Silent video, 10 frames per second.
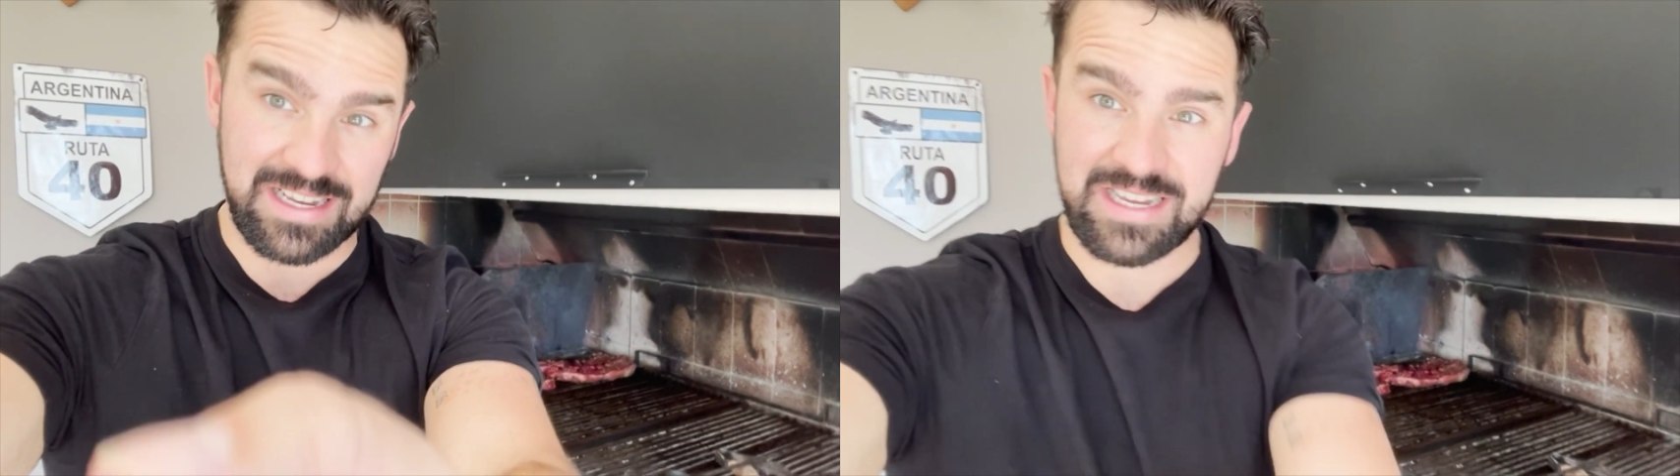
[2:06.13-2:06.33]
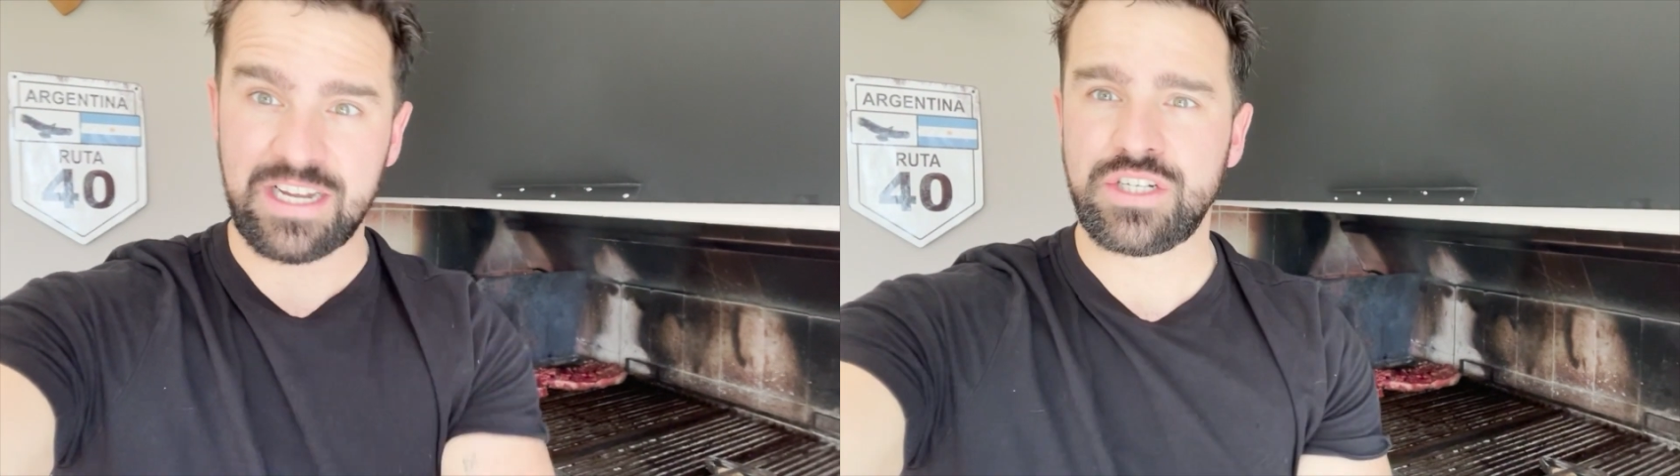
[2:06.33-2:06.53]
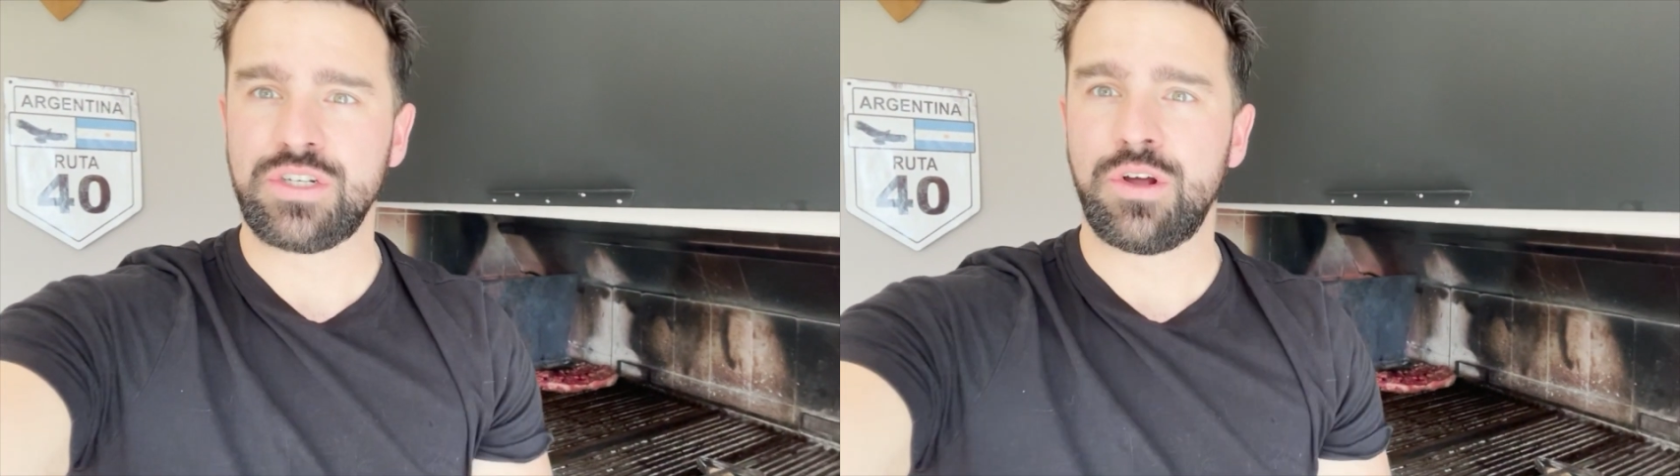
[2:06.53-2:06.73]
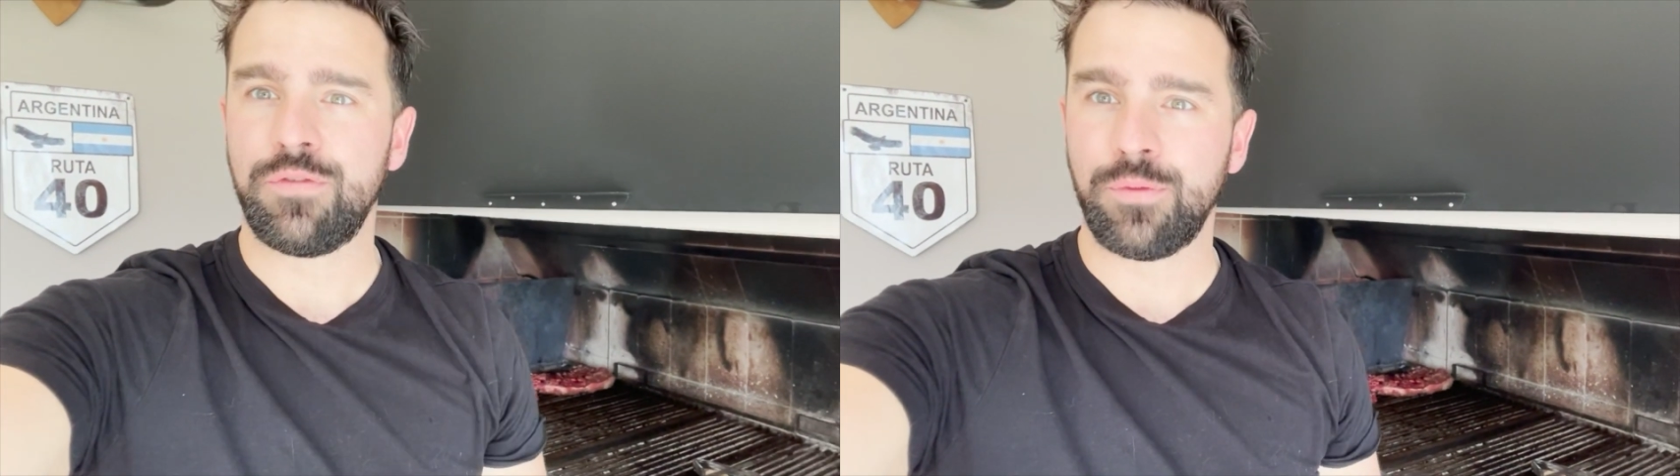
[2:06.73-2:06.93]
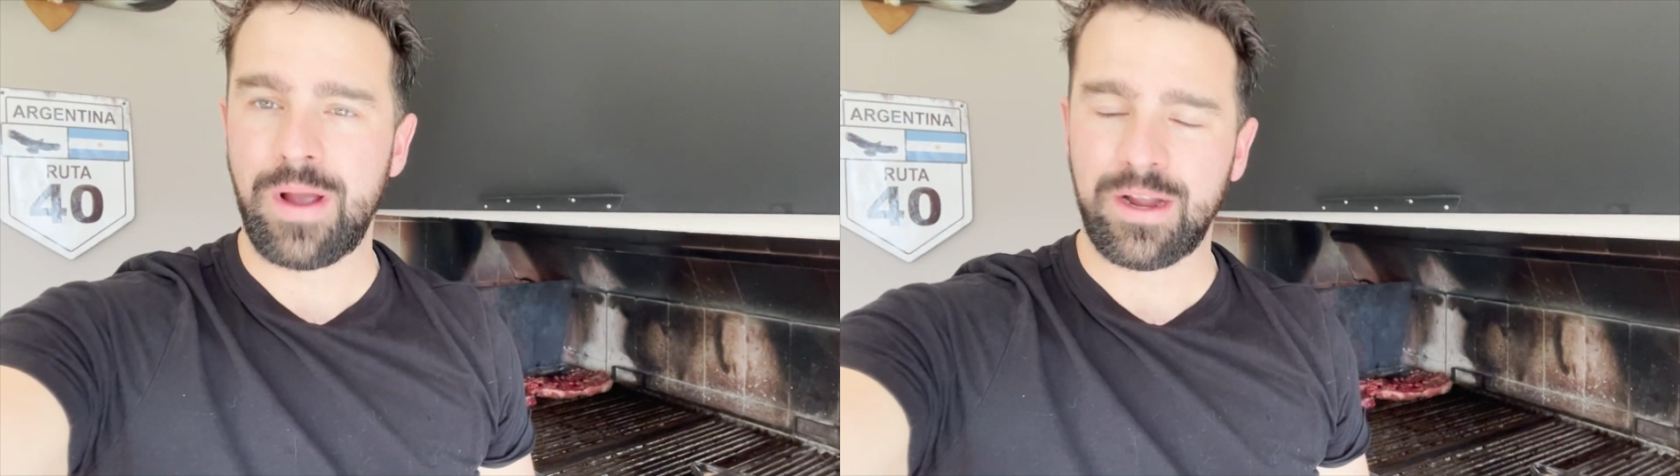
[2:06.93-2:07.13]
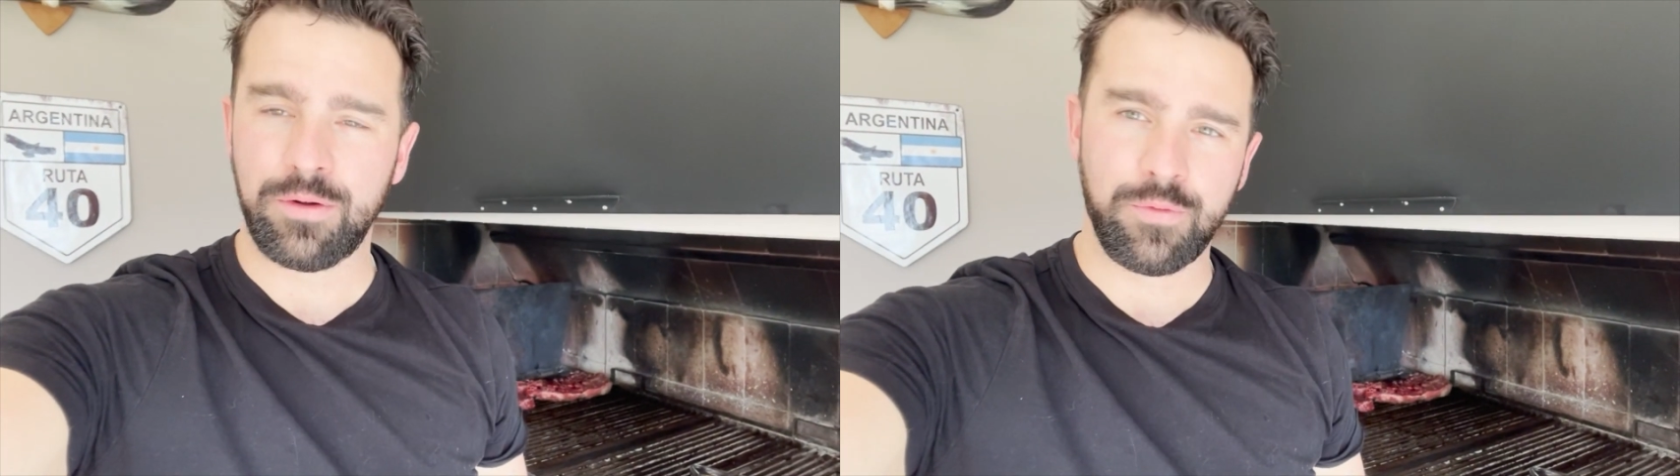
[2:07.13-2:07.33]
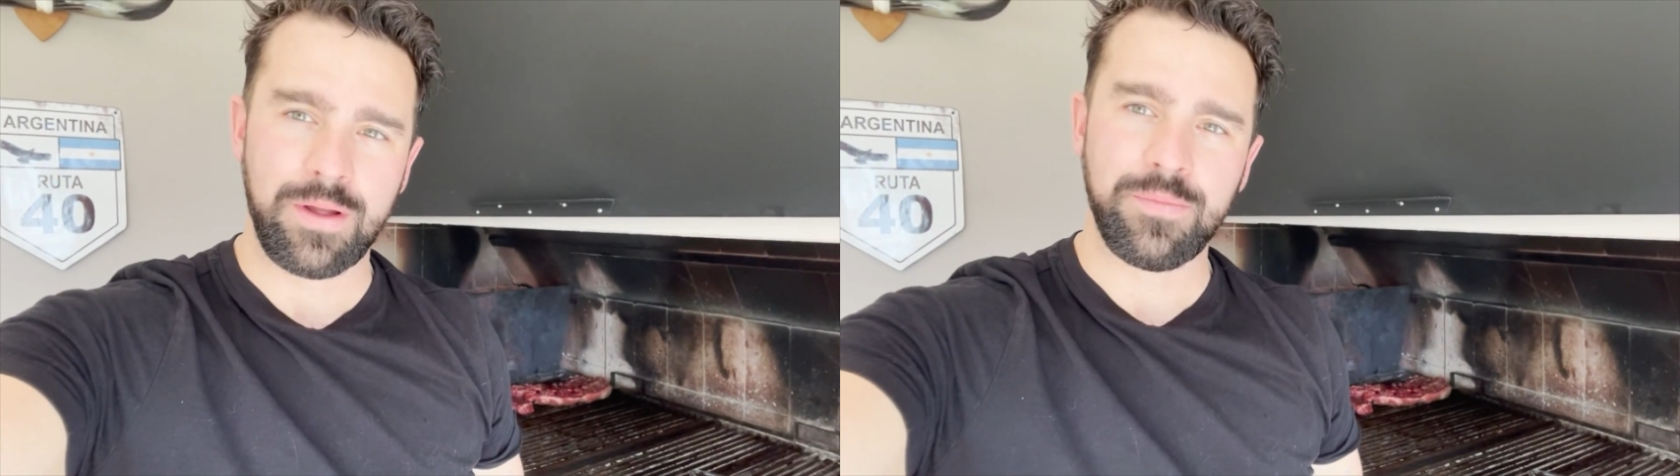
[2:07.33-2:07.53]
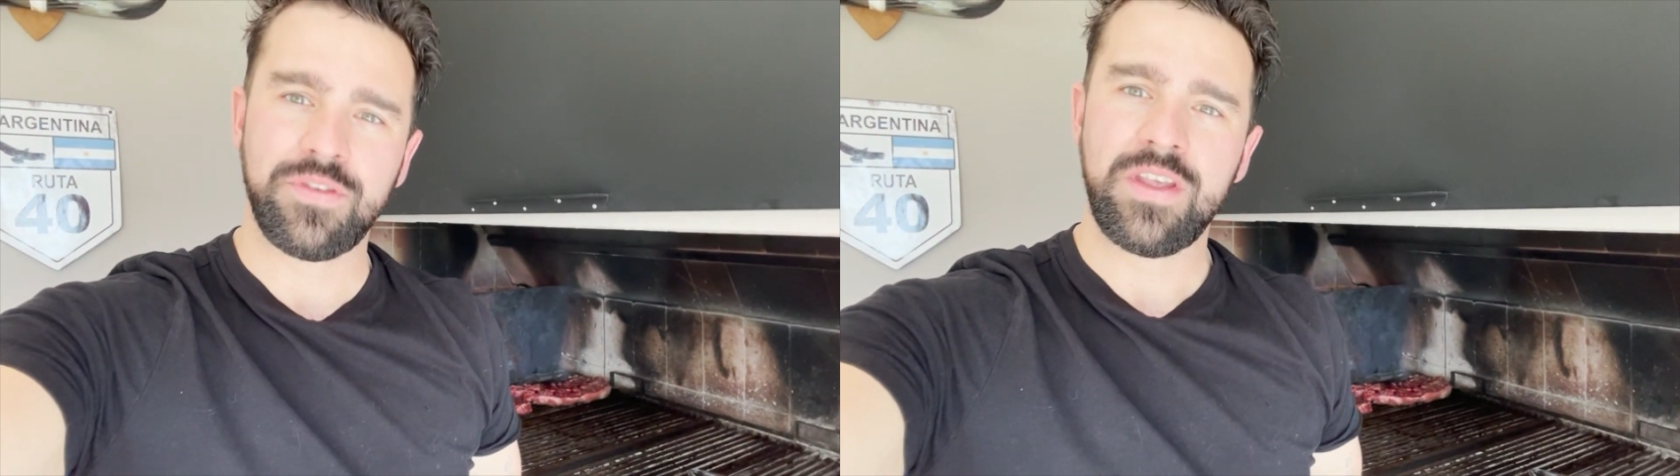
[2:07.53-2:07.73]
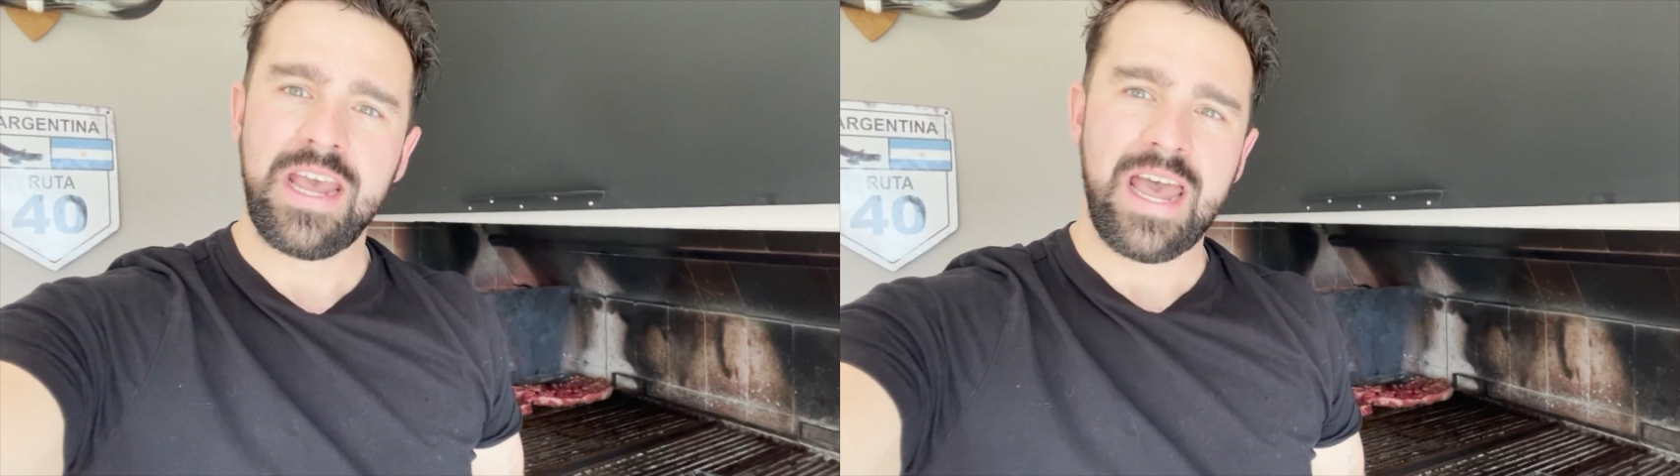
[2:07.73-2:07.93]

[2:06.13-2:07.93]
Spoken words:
section of the rack of ribs,